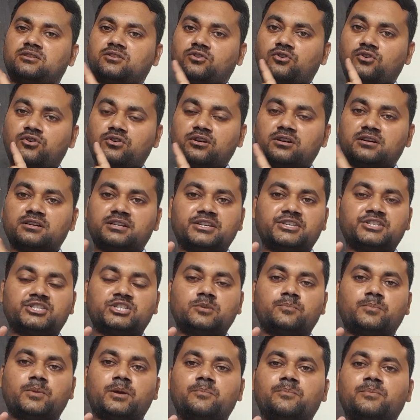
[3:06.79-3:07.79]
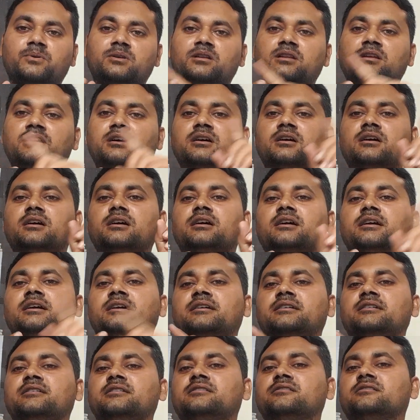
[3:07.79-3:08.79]
Congressy people
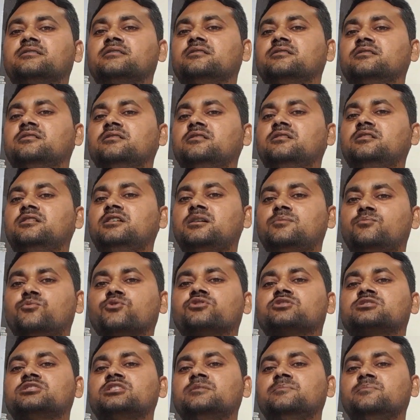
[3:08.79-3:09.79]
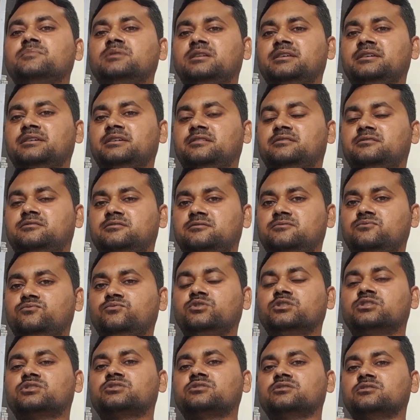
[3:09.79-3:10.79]
and a Muslim League,
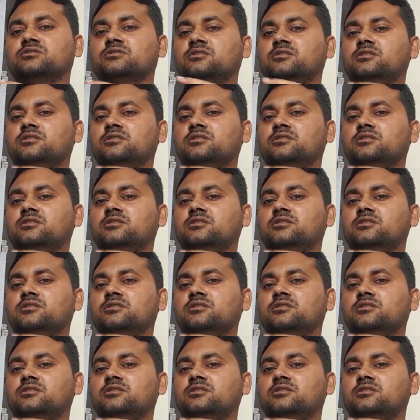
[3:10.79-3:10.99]
which